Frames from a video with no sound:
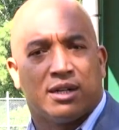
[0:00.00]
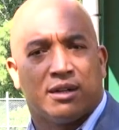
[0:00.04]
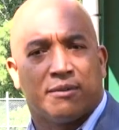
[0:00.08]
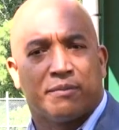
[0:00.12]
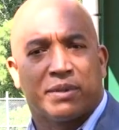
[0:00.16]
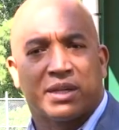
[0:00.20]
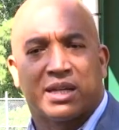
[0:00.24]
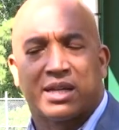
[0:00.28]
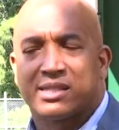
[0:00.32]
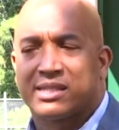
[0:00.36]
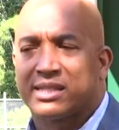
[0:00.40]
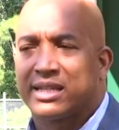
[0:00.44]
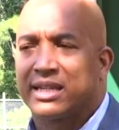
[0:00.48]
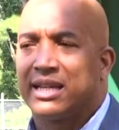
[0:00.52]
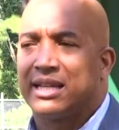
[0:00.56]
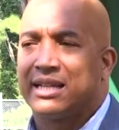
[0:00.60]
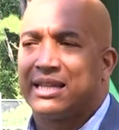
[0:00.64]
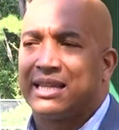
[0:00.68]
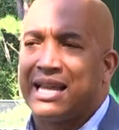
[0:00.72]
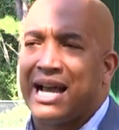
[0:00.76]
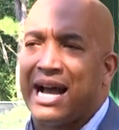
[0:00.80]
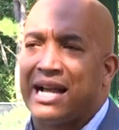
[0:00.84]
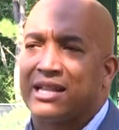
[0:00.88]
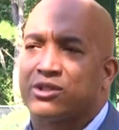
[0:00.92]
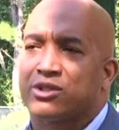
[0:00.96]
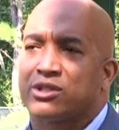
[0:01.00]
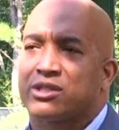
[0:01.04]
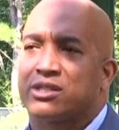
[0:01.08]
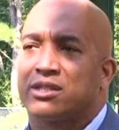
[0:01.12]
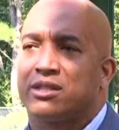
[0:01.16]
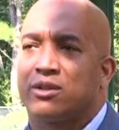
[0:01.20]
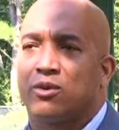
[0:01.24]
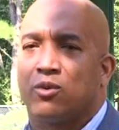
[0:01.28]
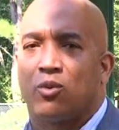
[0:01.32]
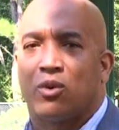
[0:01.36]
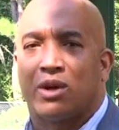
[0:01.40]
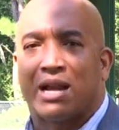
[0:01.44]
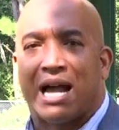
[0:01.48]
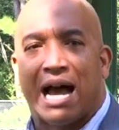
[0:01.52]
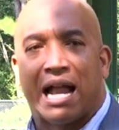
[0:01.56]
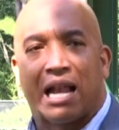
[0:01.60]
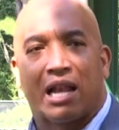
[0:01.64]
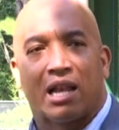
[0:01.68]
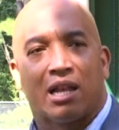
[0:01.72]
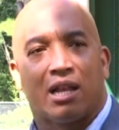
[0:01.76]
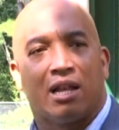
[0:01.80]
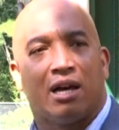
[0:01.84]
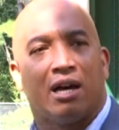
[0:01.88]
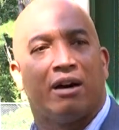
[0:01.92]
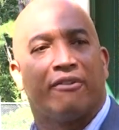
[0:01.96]
because again, that's what I
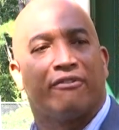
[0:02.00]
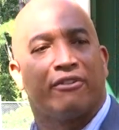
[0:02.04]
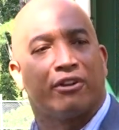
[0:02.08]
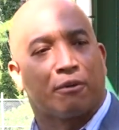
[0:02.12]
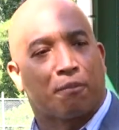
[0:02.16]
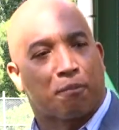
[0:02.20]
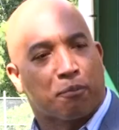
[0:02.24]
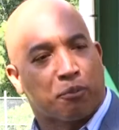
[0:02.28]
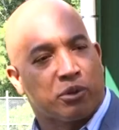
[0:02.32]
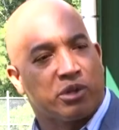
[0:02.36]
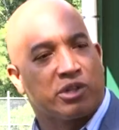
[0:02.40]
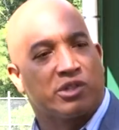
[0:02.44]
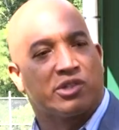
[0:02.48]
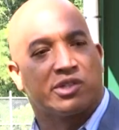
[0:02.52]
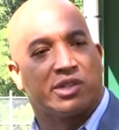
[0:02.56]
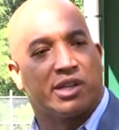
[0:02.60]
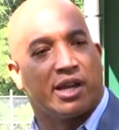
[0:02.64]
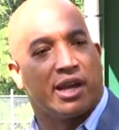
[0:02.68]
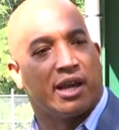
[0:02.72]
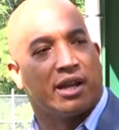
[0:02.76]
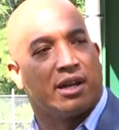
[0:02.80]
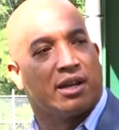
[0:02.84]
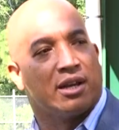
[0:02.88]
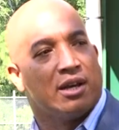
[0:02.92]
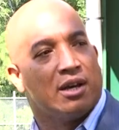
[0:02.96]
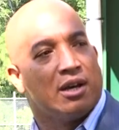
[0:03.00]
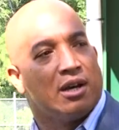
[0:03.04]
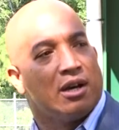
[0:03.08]
love and appreciate